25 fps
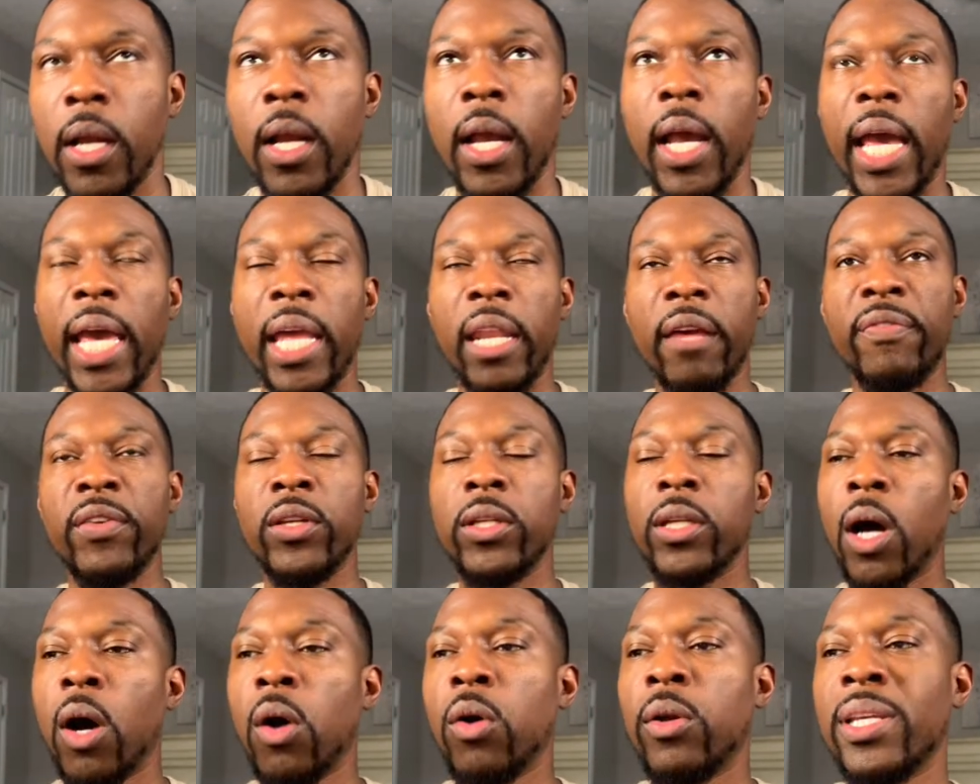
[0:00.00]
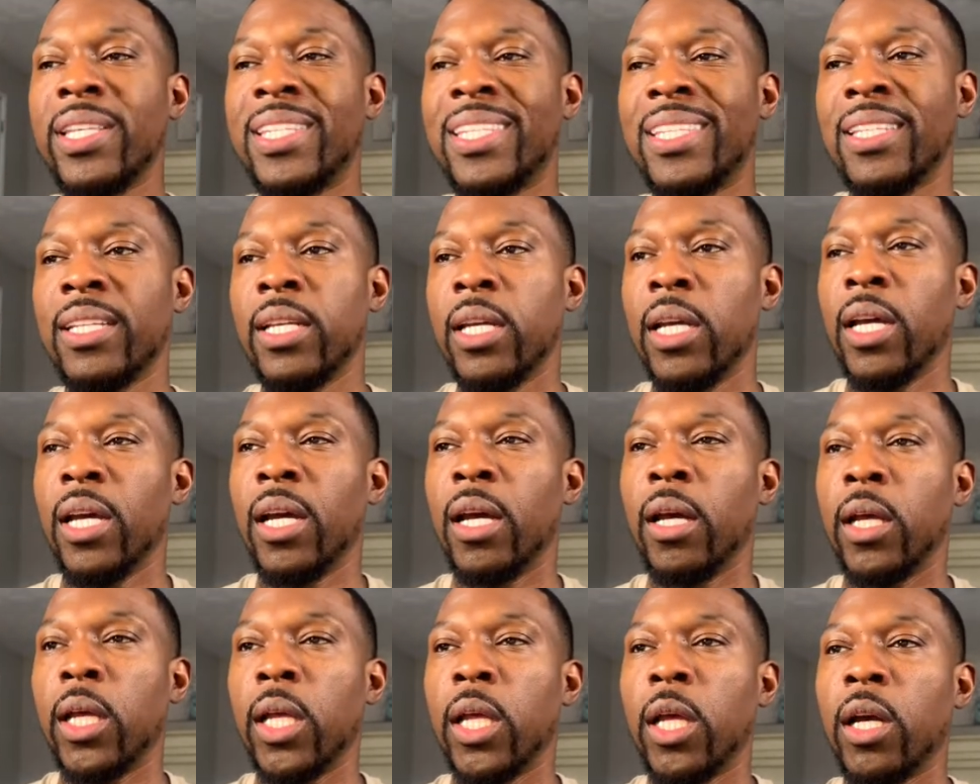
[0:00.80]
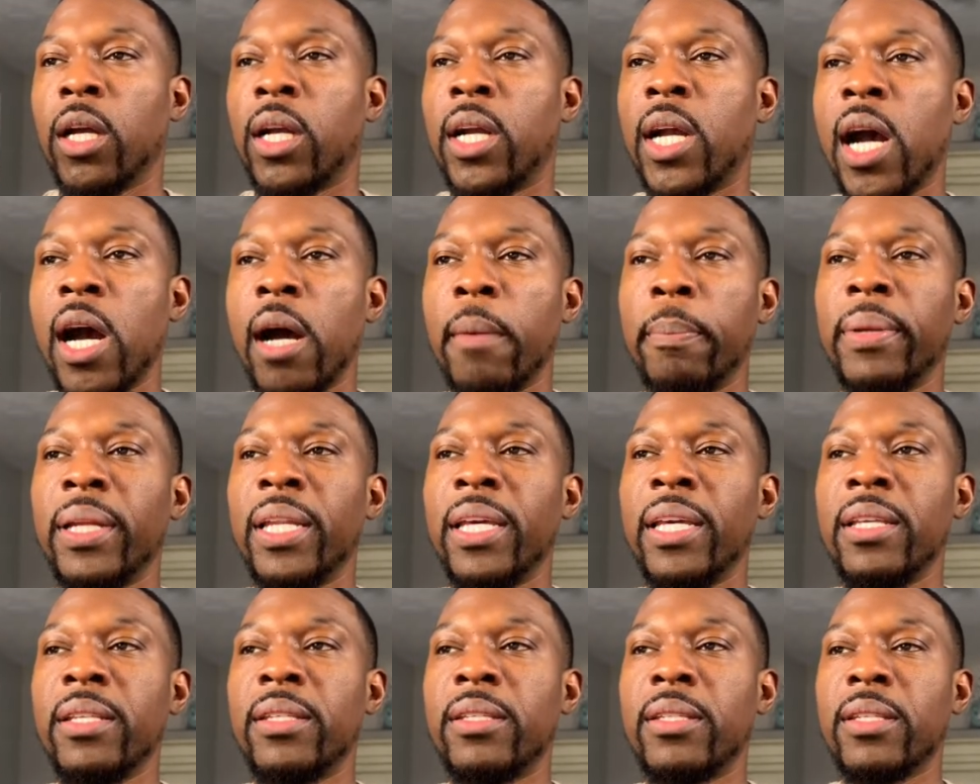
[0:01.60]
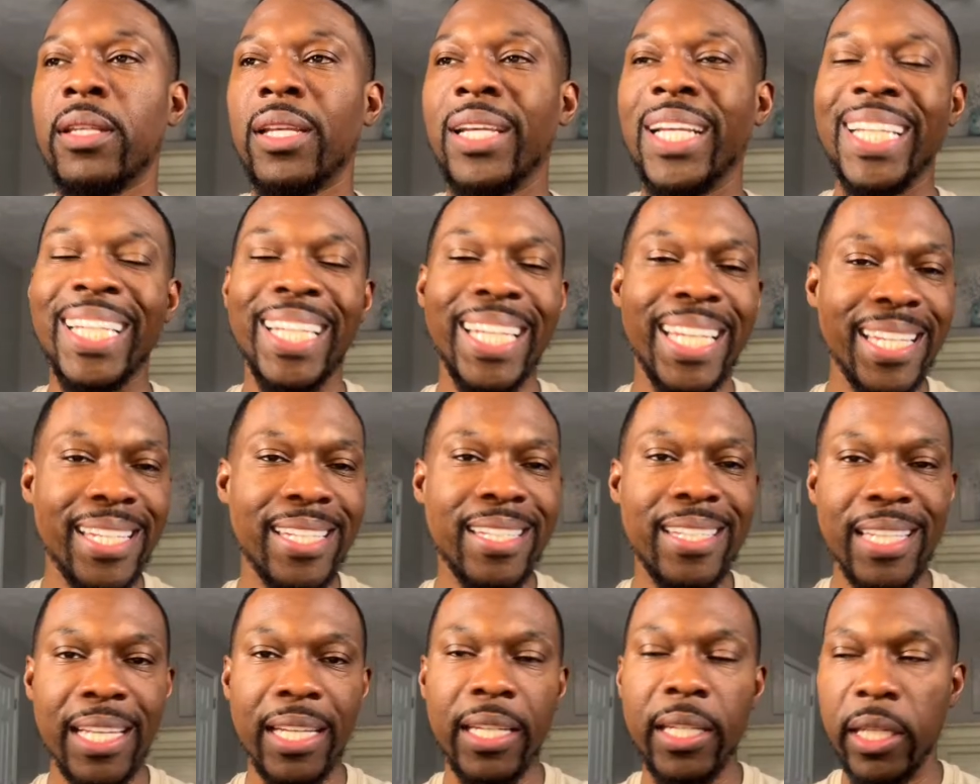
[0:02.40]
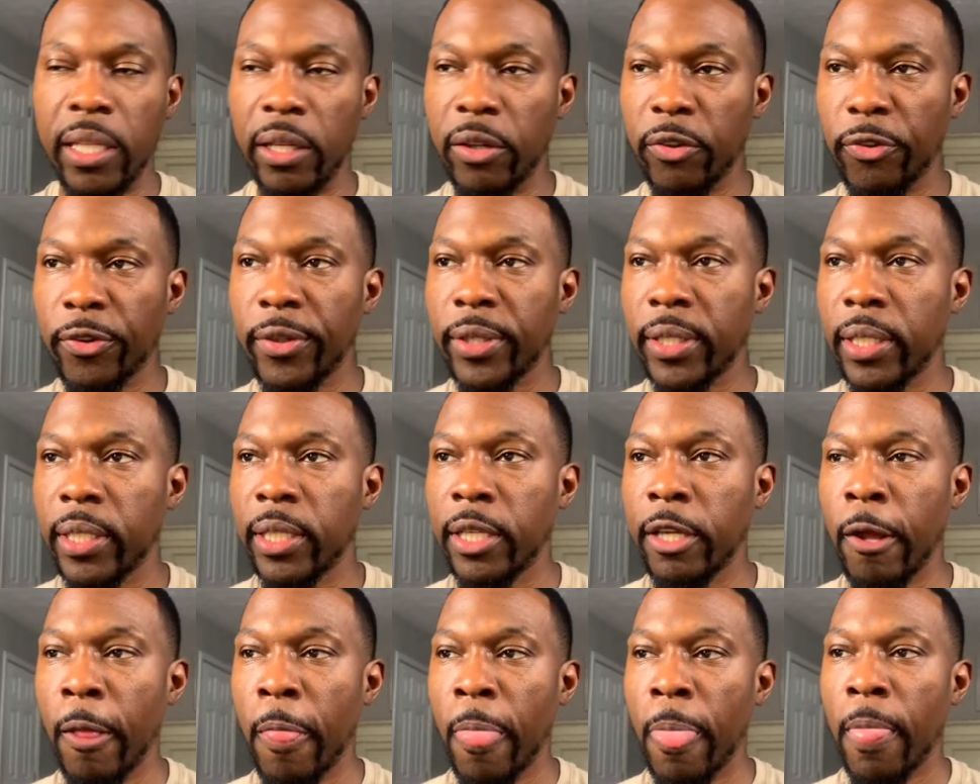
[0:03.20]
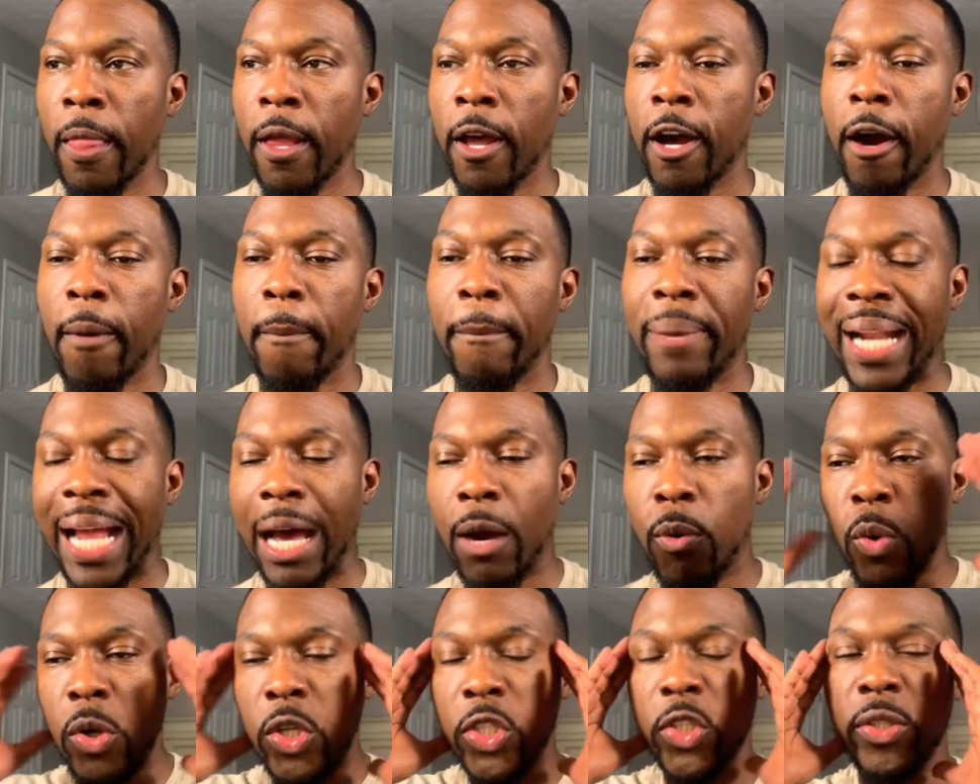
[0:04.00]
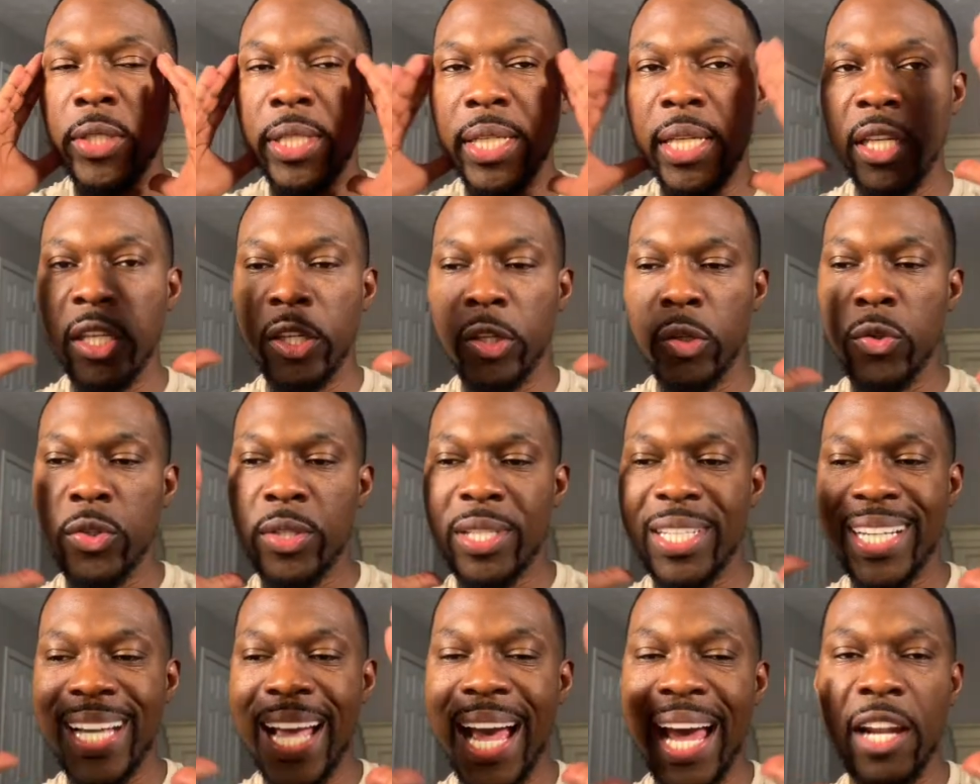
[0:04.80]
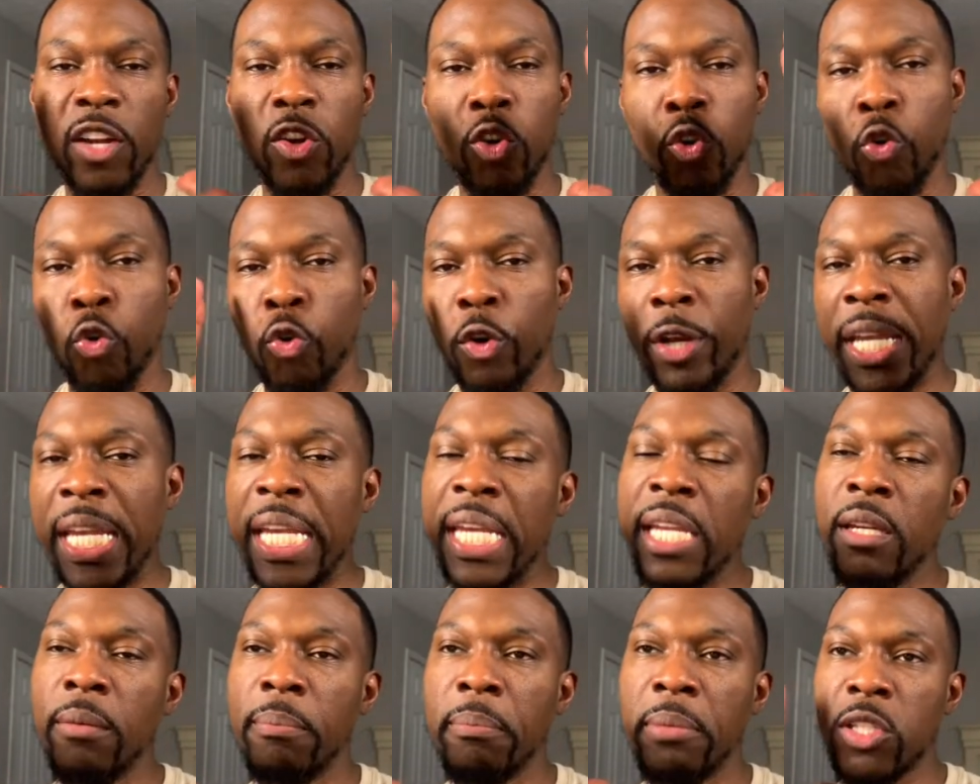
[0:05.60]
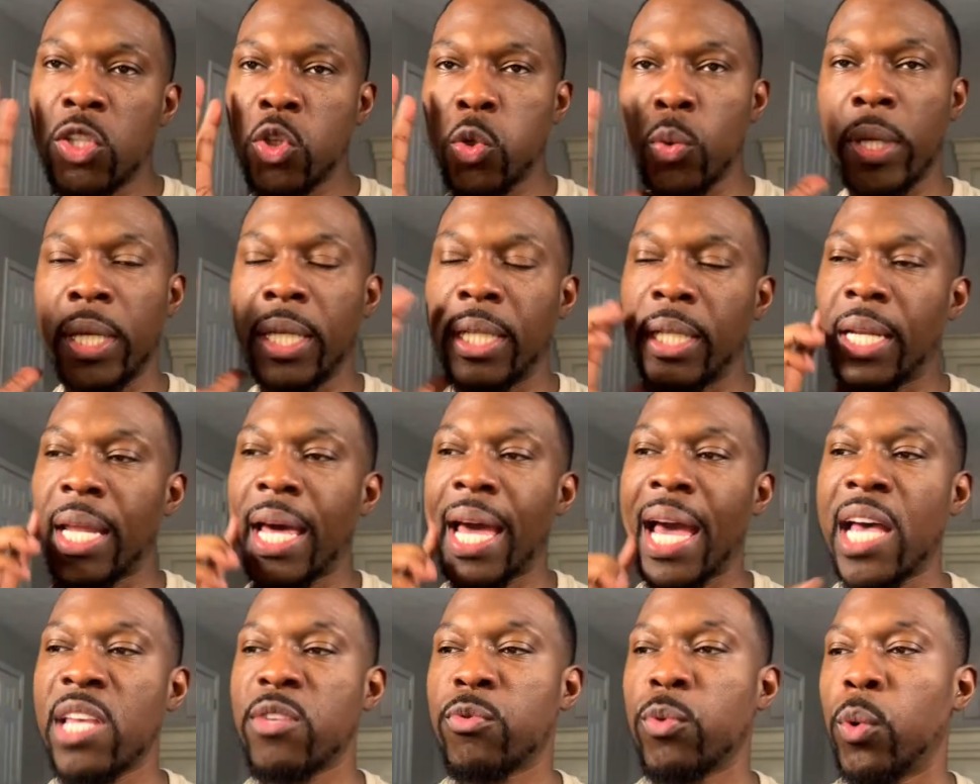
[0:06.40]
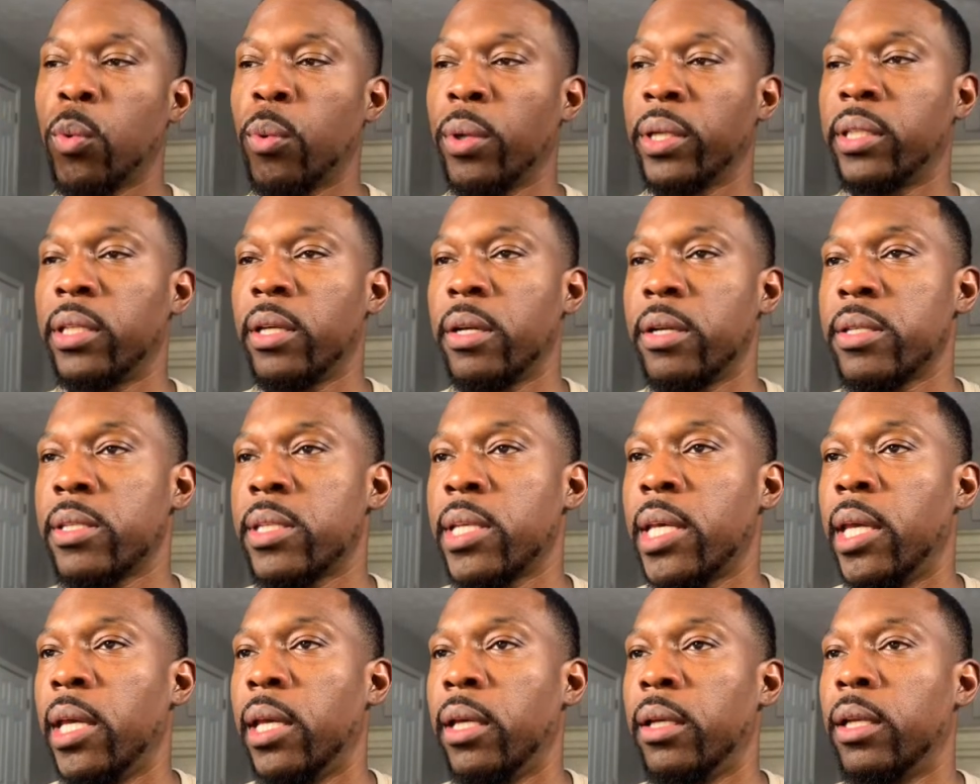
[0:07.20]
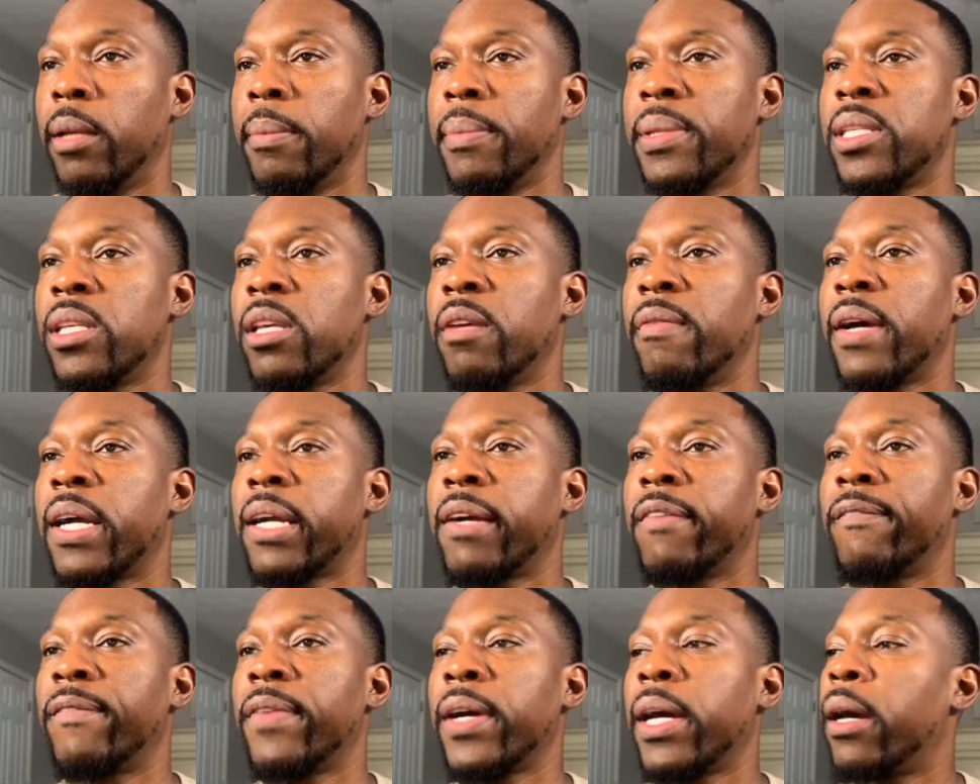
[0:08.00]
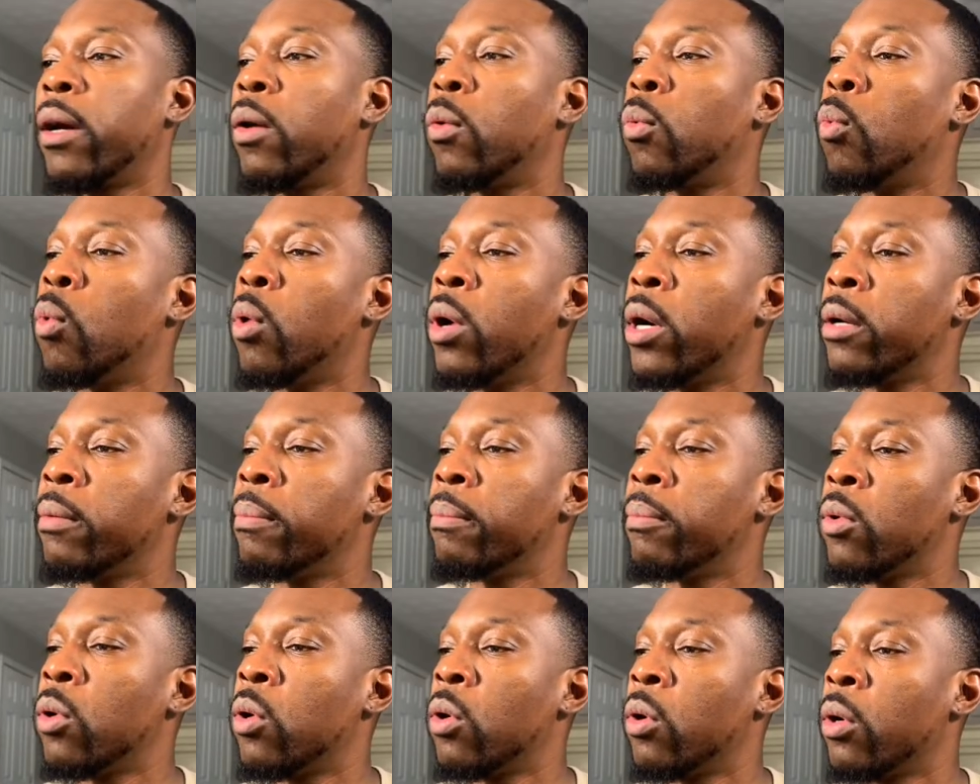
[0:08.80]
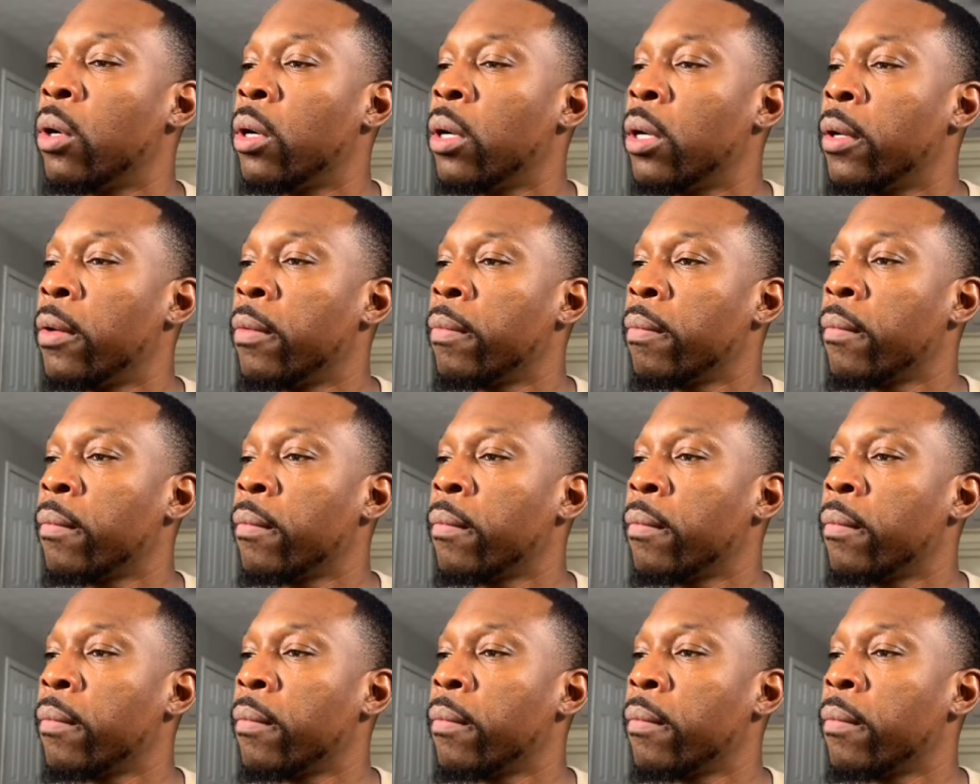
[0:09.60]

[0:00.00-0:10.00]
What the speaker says: And if you notice, companies list it differently, but I want you to get used to kind of reading between the lines with what they're saying. Let me see if I can find one more,